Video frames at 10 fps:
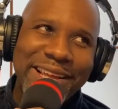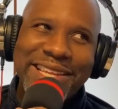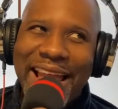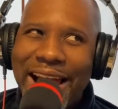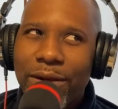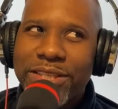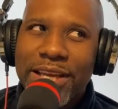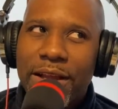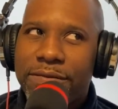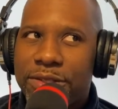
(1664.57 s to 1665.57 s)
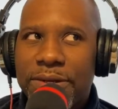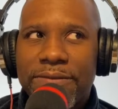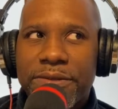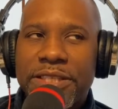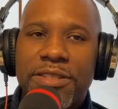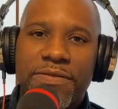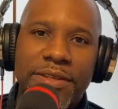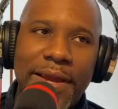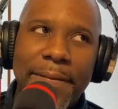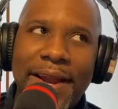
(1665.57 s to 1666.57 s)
now is kind of a stressful season for them.